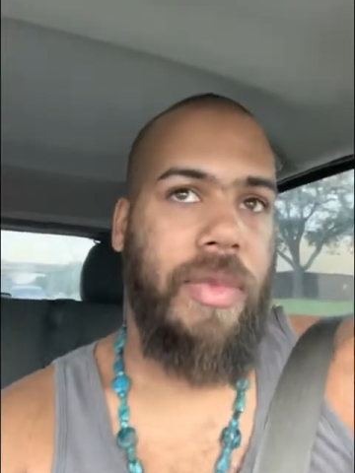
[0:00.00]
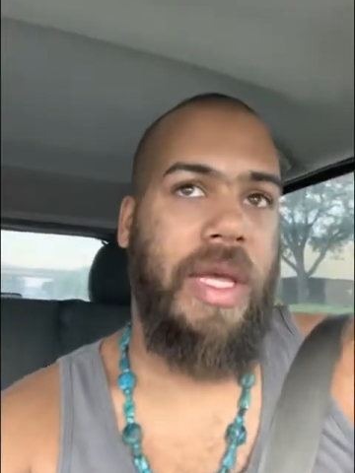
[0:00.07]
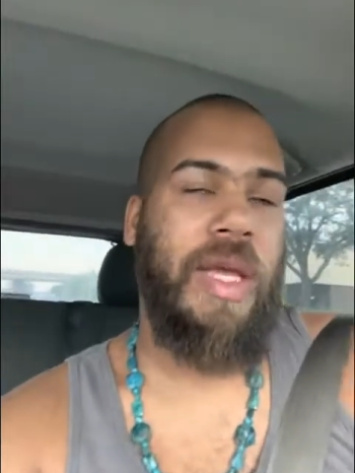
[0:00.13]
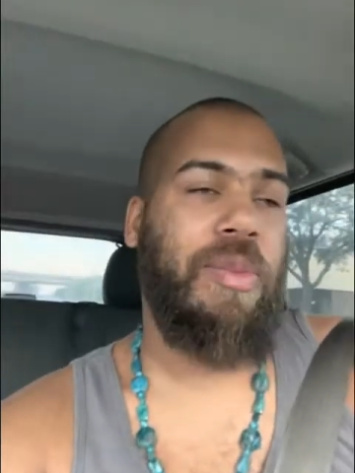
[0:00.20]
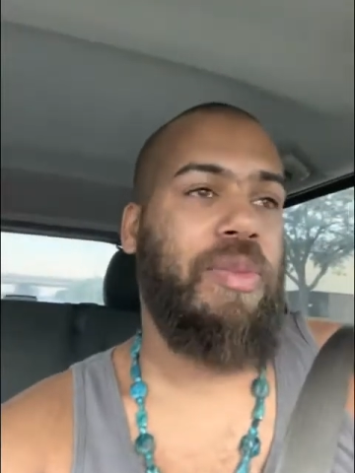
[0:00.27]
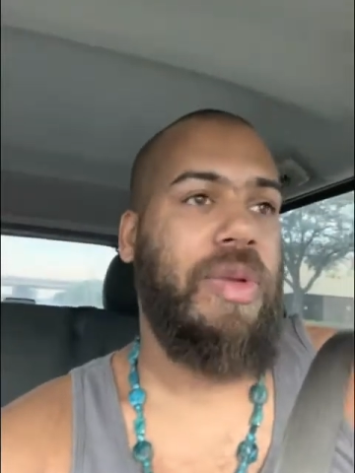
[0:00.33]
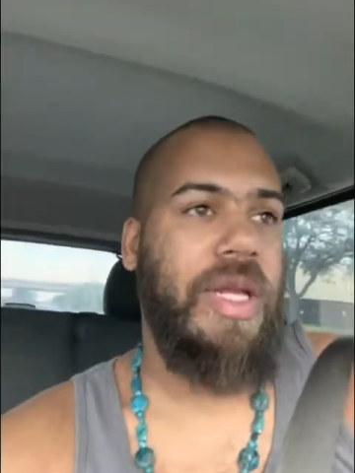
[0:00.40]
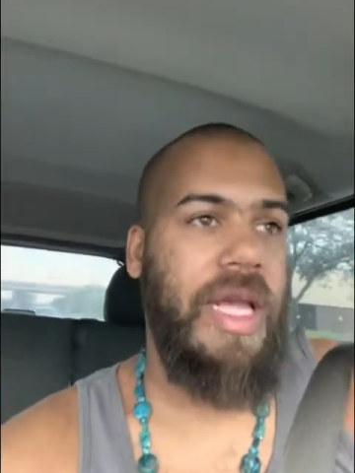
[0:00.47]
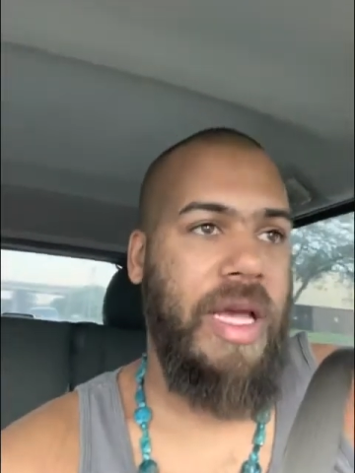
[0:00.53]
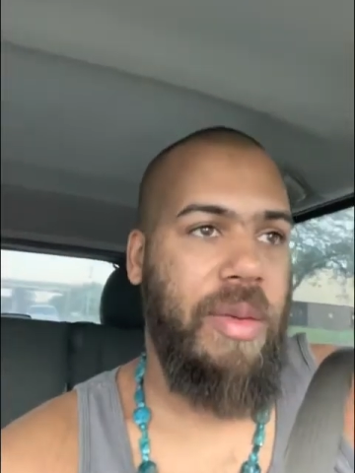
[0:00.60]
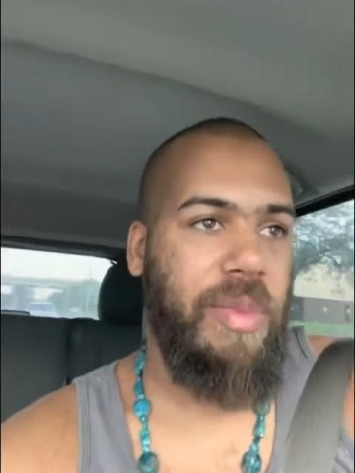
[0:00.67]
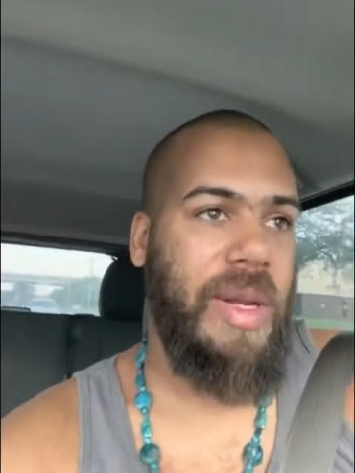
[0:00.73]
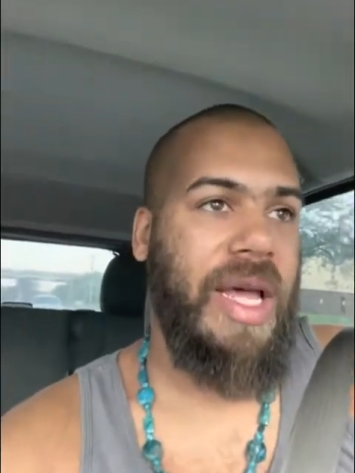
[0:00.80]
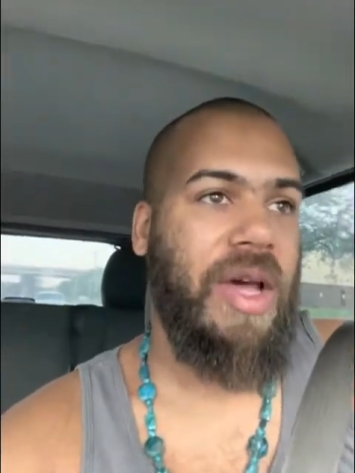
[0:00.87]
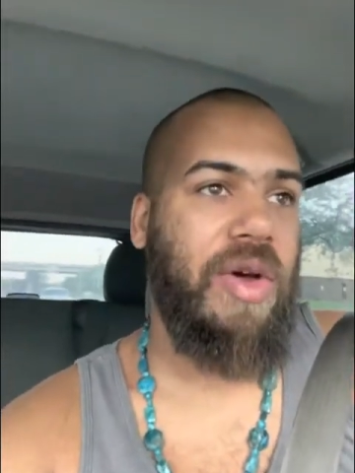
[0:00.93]
And yeah,
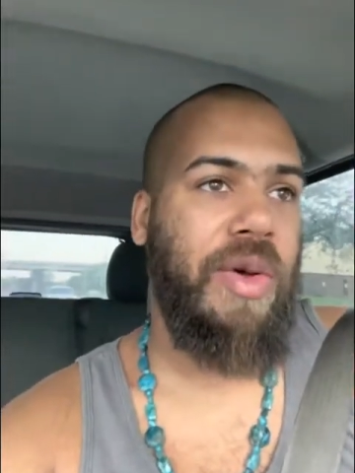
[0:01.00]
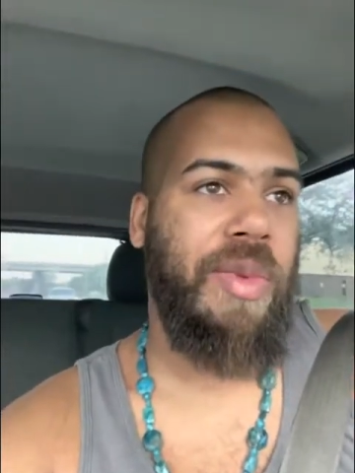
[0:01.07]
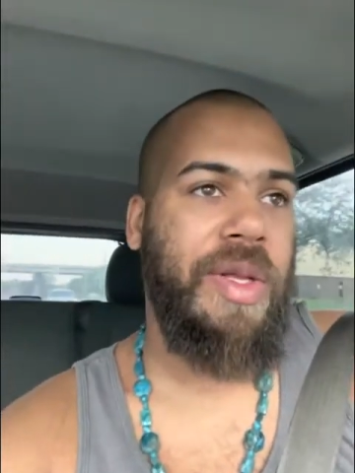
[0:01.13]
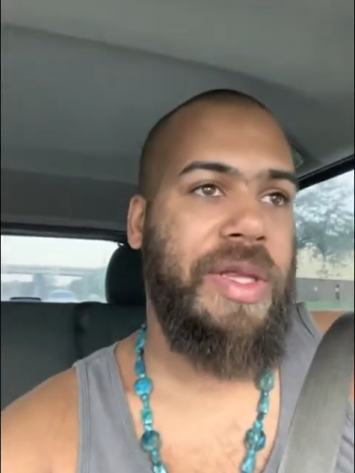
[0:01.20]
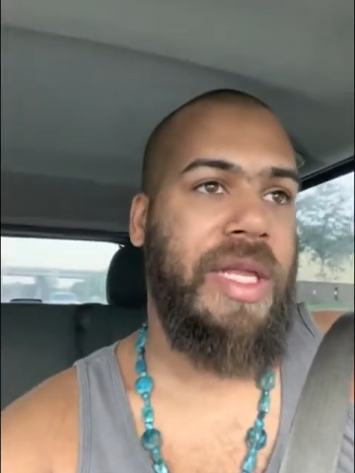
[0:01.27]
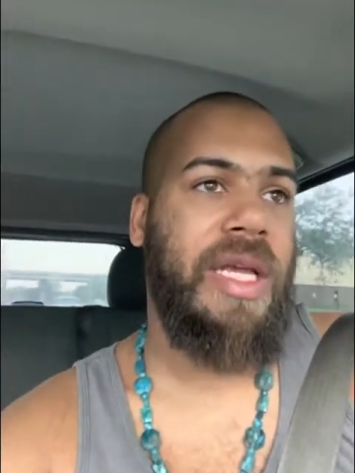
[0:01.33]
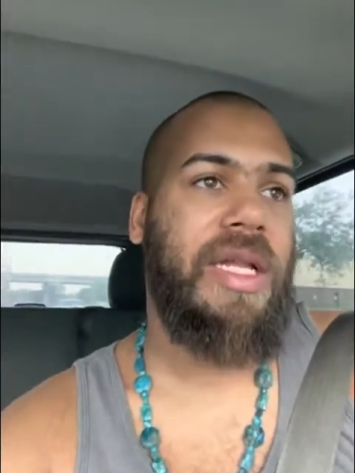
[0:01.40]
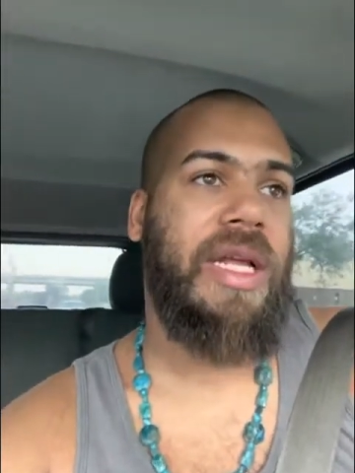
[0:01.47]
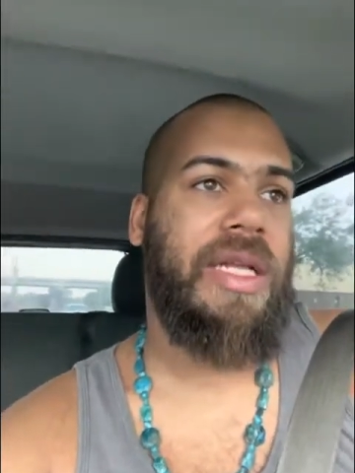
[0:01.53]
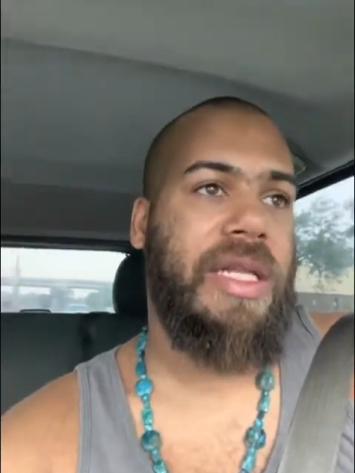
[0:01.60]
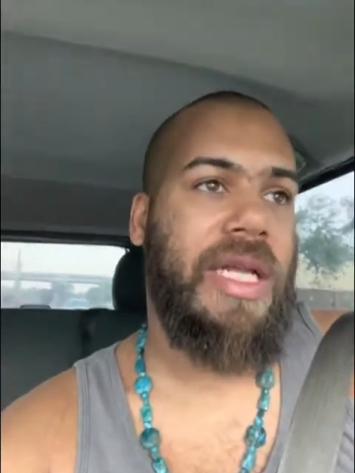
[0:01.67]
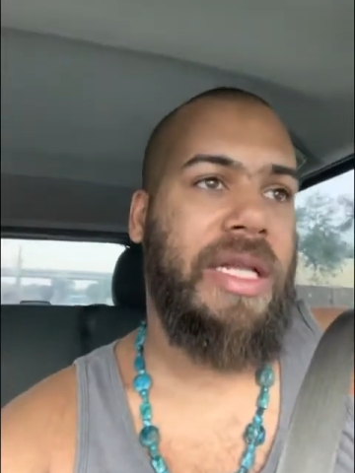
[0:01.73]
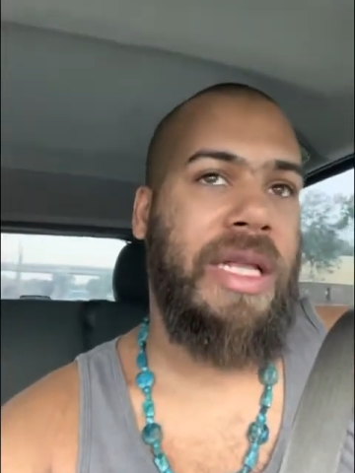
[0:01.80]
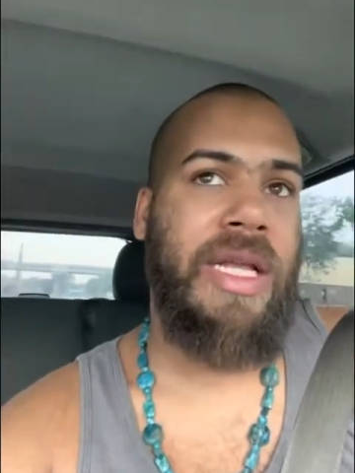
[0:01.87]
black women think like that.